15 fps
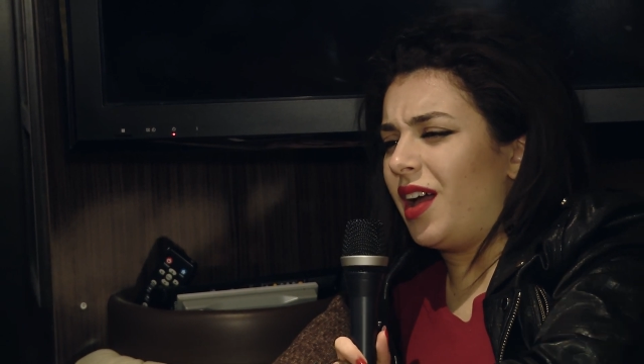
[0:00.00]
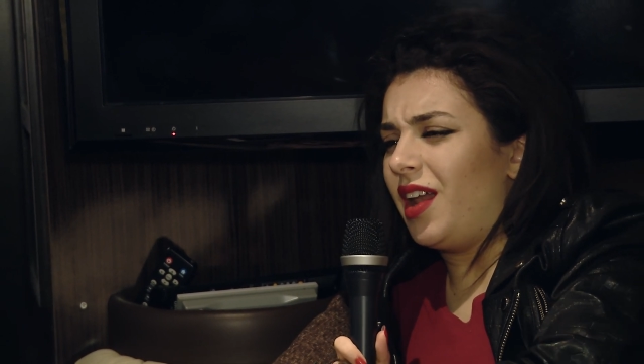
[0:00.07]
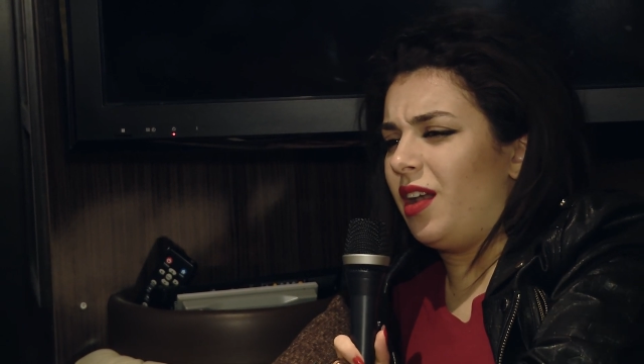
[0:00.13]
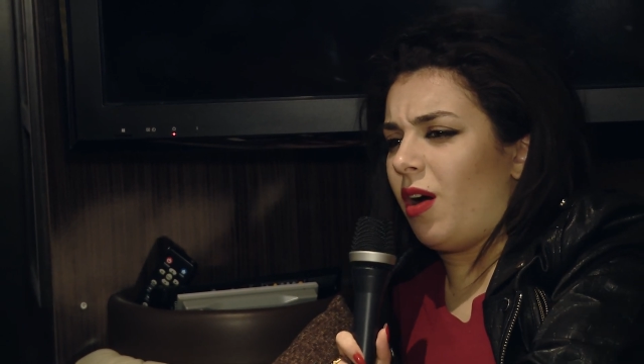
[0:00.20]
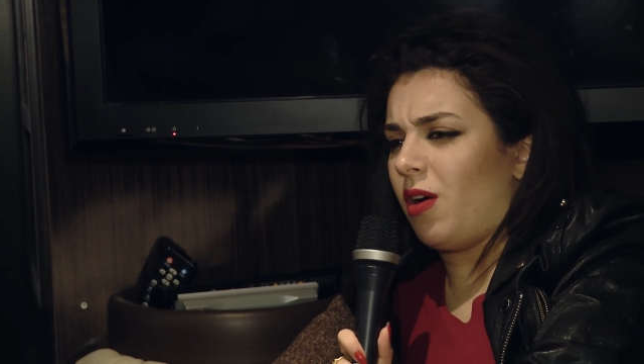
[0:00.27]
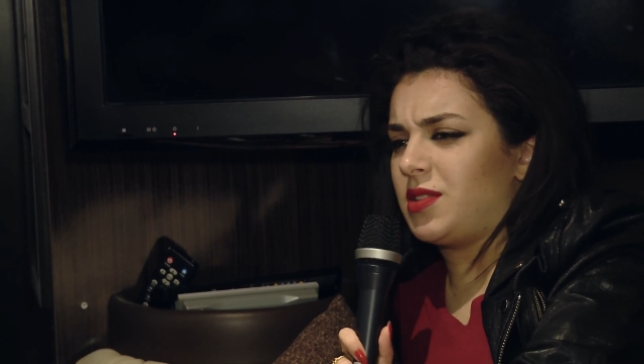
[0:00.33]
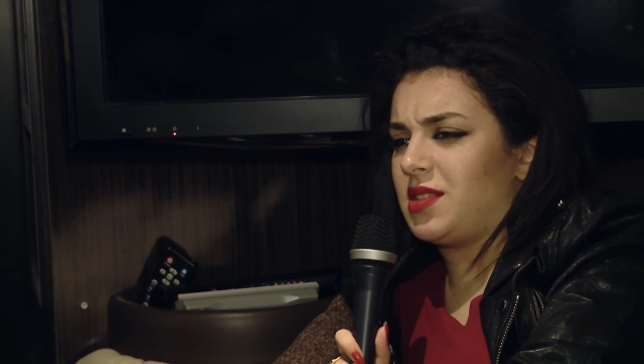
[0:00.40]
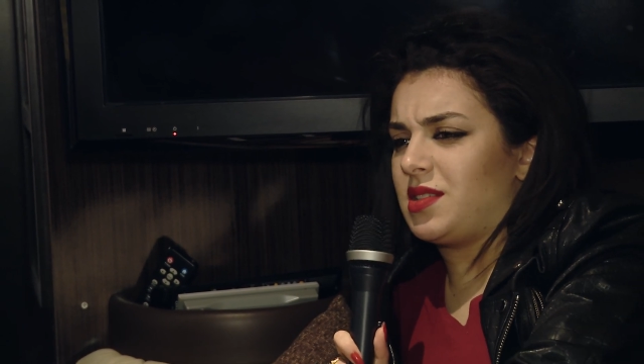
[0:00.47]
I
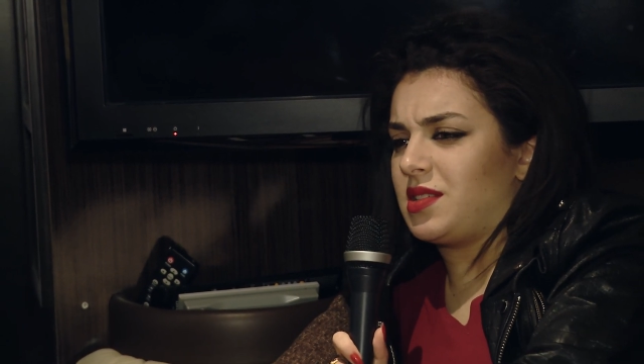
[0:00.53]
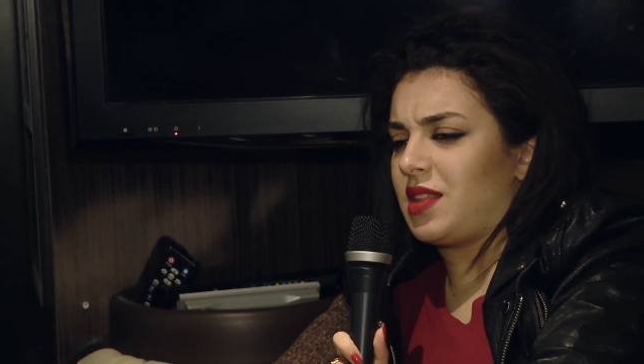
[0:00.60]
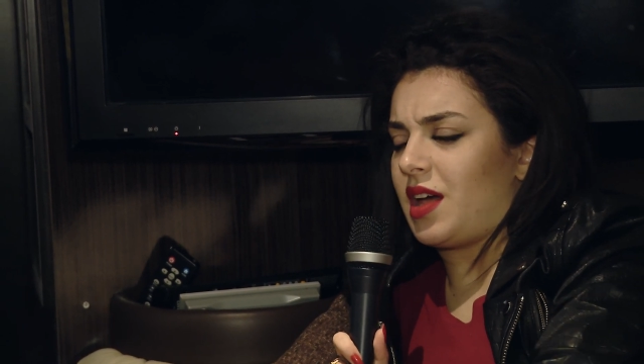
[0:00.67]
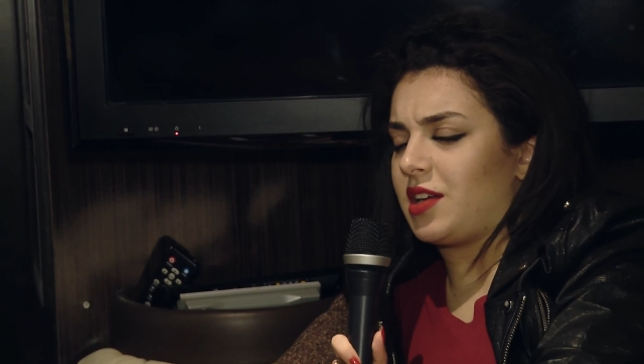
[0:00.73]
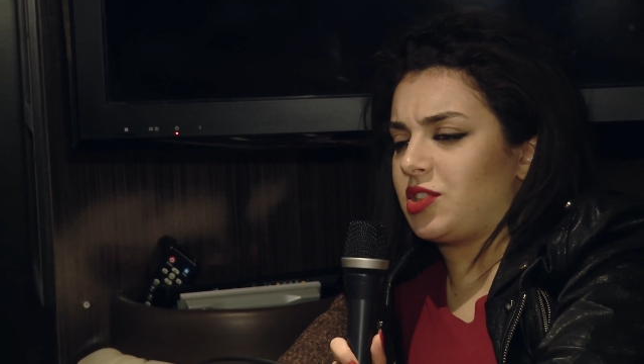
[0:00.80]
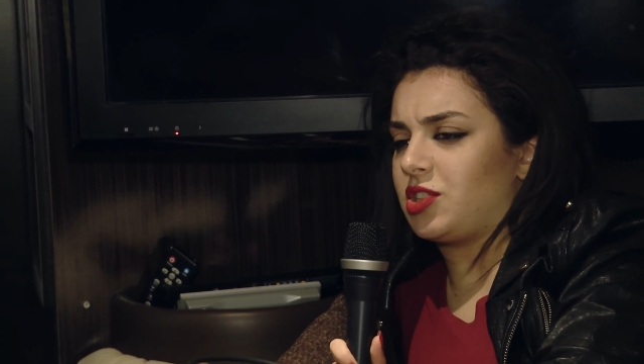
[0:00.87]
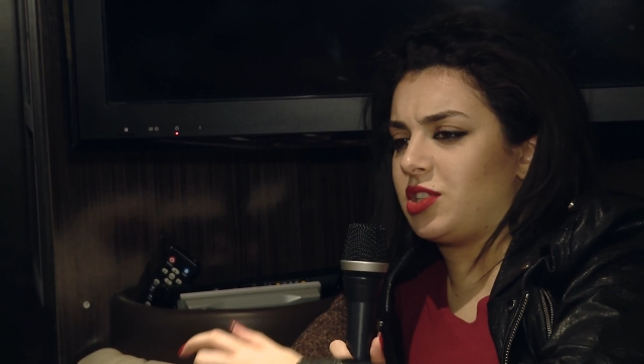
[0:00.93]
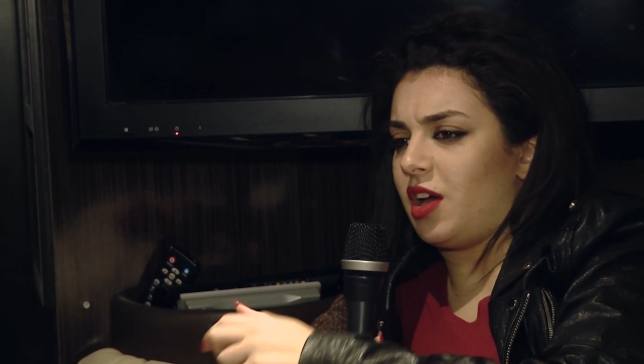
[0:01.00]
lost
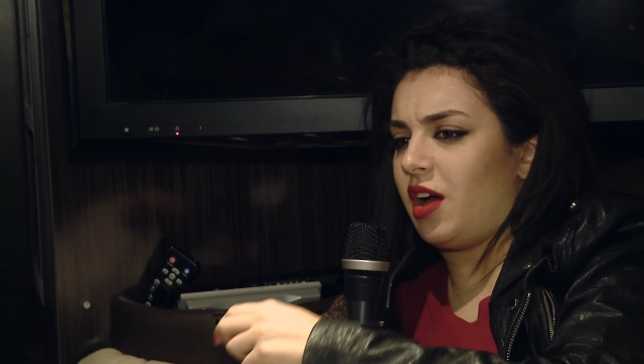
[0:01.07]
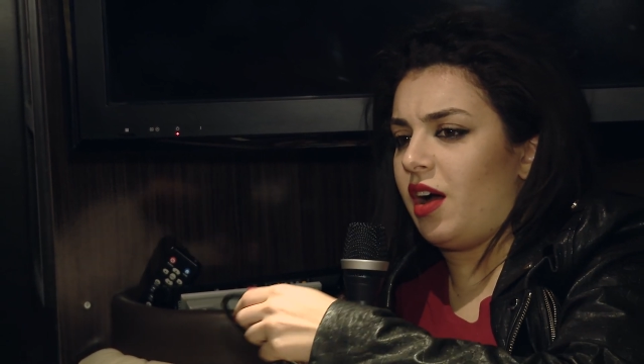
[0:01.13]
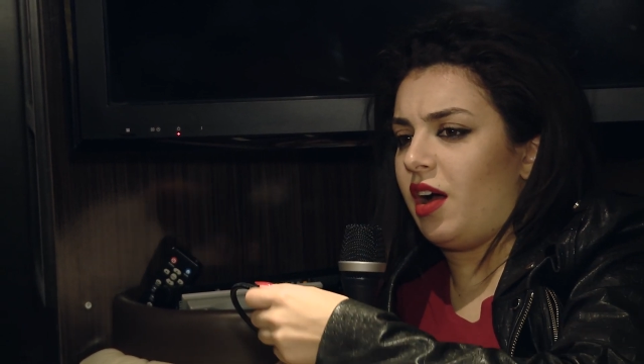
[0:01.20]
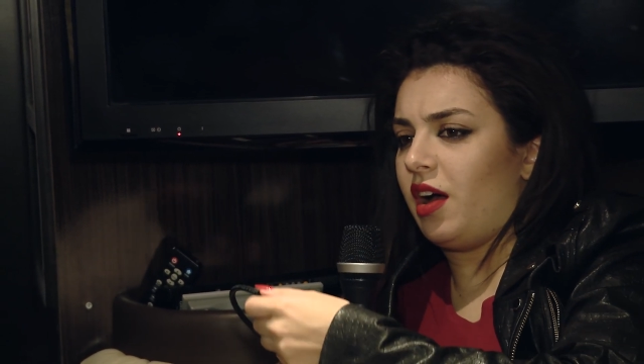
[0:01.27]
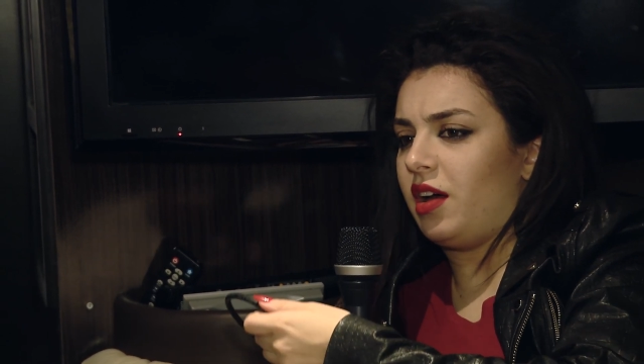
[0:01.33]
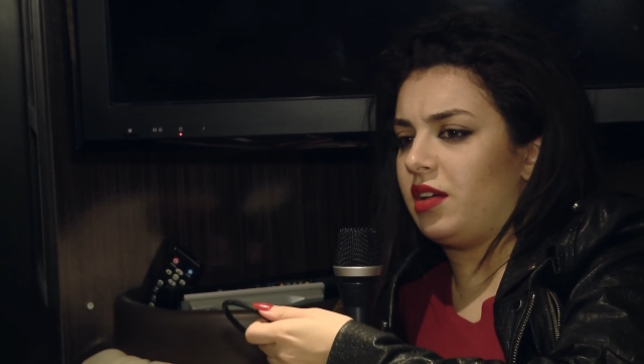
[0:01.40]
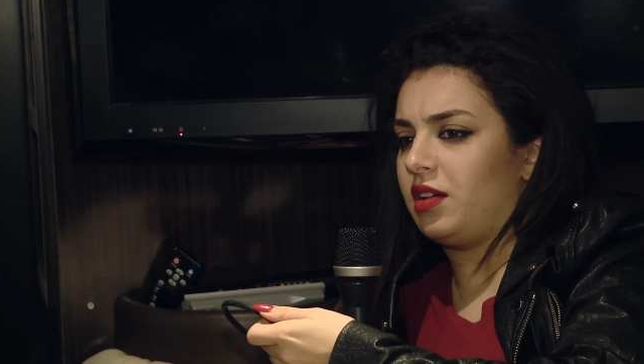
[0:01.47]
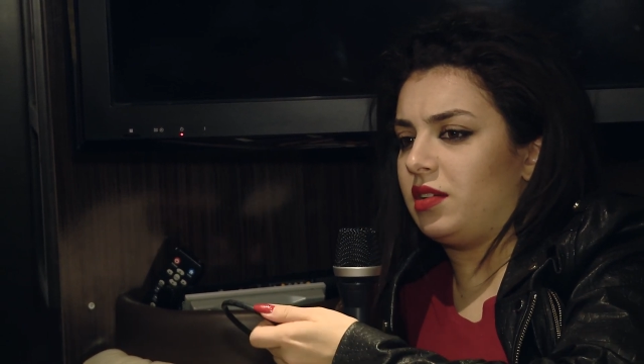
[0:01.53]
that shirt